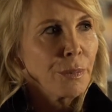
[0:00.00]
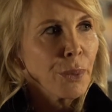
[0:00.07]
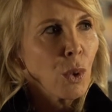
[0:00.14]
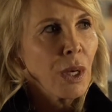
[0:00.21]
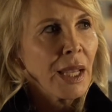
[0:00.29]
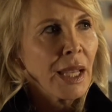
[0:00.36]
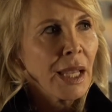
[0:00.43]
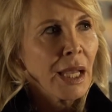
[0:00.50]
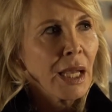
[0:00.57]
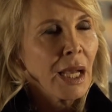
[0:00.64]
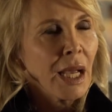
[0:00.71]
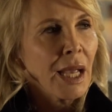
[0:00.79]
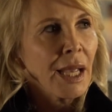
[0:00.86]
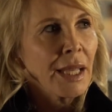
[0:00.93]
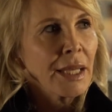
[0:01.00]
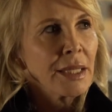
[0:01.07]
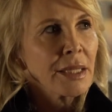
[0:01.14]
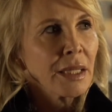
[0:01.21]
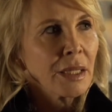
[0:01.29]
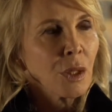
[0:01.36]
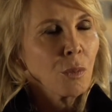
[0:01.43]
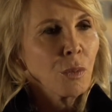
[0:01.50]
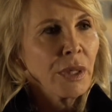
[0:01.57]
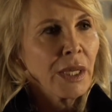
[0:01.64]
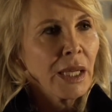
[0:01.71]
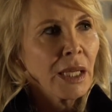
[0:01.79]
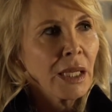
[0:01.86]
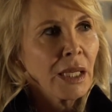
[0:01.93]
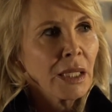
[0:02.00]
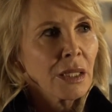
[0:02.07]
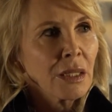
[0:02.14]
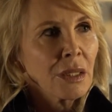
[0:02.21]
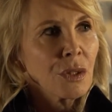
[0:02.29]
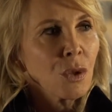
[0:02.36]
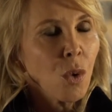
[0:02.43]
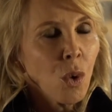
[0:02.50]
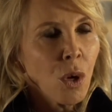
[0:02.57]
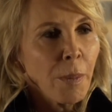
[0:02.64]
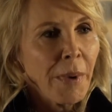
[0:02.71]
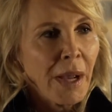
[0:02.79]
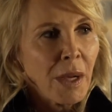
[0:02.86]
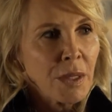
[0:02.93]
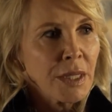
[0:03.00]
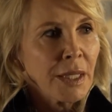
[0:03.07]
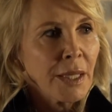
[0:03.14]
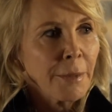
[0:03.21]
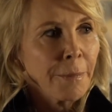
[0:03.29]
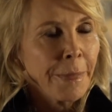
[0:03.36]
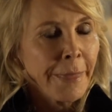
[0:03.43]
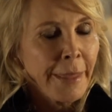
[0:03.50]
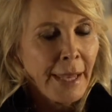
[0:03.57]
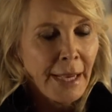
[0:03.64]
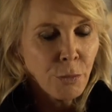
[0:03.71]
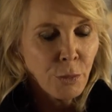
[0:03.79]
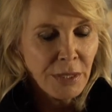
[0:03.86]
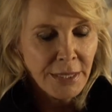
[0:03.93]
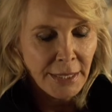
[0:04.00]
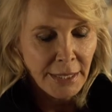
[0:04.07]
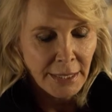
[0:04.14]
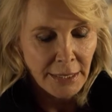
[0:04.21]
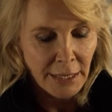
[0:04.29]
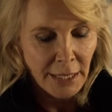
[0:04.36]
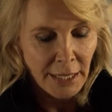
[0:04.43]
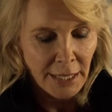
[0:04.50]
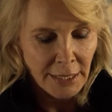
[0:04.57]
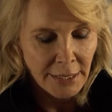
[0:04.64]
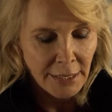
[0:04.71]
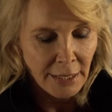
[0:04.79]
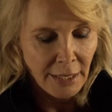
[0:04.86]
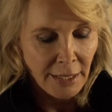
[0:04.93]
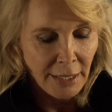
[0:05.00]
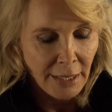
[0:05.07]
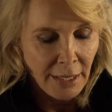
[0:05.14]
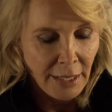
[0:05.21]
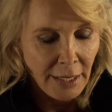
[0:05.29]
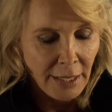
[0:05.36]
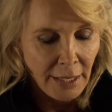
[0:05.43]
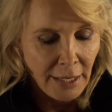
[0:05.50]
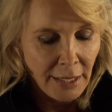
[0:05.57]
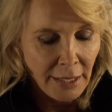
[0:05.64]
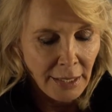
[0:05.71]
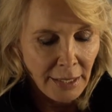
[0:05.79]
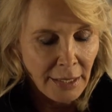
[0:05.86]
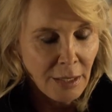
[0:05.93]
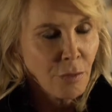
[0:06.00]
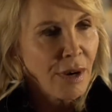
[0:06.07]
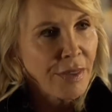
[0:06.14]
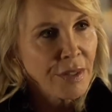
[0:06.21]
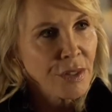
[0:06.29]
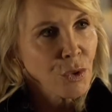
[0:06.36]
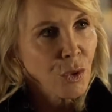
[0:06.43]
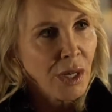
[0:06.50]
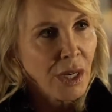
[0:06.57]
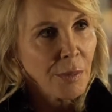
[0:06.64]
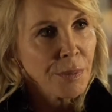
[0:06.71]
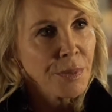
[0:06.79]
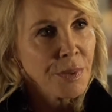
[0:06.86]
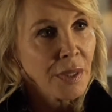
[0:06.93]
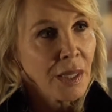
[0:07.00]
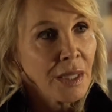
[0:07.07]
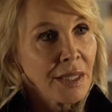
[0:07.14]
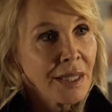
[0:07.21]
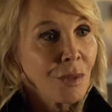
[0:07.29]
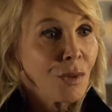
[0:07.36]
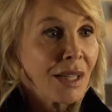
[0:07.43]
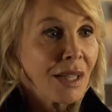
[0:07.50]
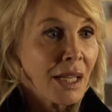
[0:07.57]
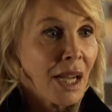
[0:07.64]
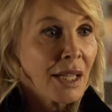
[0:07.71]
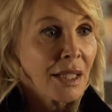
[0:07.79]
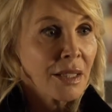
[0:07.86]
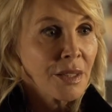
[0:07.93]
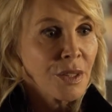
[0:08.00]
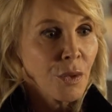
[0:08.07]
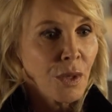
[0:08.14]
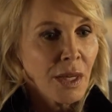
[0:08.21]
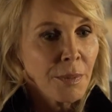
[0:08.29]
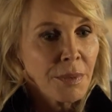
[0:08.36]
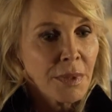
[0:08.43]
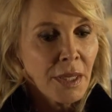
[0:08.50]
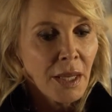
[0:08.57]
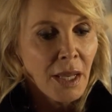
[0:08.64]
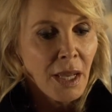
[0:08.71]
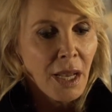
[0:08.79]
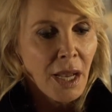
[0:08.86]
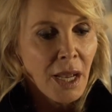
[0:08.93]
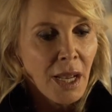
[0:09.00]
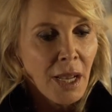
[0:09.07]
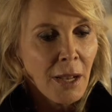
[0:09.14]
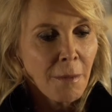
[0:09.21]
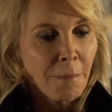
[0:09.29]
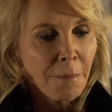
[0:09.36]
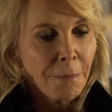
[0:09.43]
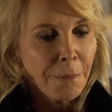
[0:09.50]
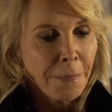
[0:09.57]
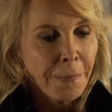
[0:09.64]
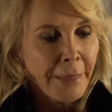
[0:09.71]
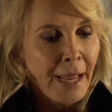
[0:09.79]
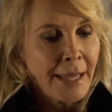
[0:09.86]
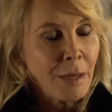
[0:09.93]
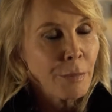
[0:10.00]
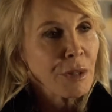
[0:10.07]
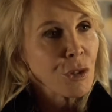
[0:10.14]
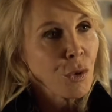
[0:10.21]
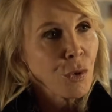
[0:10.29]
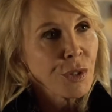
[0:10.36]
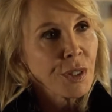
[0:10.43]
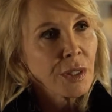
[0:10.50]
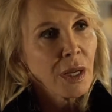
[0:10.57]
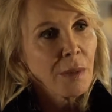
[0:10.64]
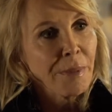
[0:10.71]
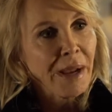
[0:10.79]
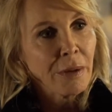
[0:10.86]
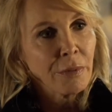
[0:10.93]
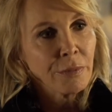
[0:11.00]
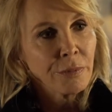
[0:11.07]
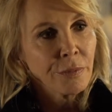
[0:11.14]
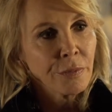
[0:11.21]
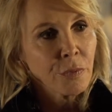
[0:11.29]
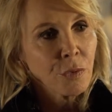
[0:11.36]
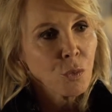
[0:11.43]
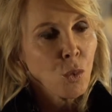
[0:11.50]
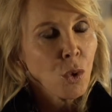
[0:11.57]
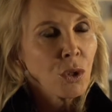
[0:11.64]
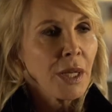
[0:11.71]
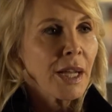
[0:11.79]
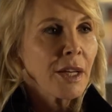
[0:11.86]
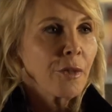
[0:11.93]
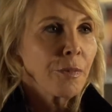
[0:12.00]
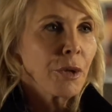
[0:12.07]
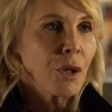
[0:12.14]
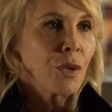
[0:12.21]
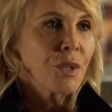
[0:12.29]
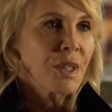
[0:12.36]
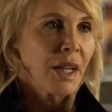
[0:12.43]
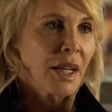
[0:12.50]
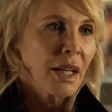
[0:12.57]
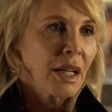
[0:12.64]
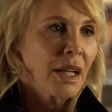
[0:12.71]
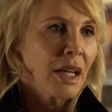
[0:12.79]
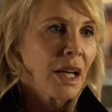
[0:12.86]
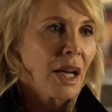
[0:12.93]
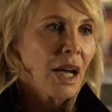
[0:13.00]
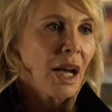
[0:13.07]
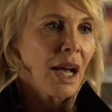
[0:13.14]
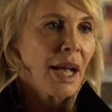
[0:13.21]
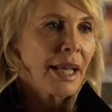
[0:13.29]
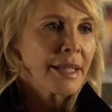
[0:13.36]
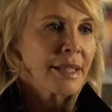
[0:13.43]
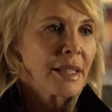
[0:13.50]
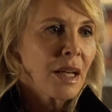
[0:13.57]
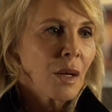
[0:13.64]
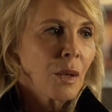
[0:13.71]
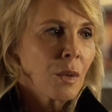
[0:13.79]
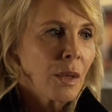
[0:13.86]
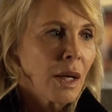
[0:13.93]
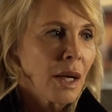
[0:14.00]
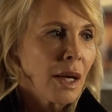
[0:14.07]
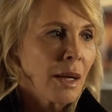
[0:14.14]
bullying, and can we talk about it? And we did, and he read the script and he really liked the script. And then we talked about what kind of music. And so